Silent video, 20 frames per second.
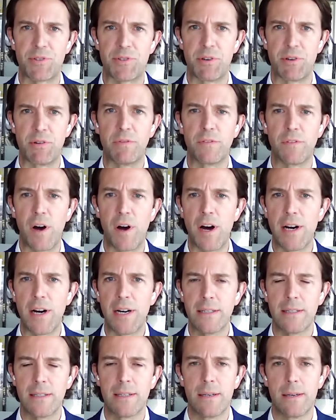so
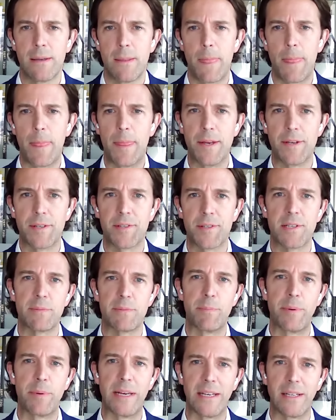far, this
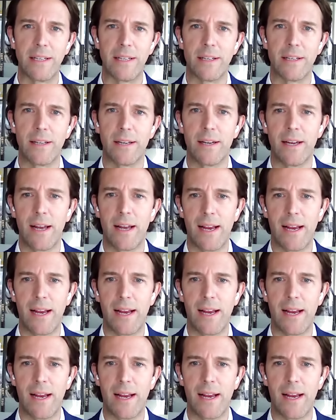has been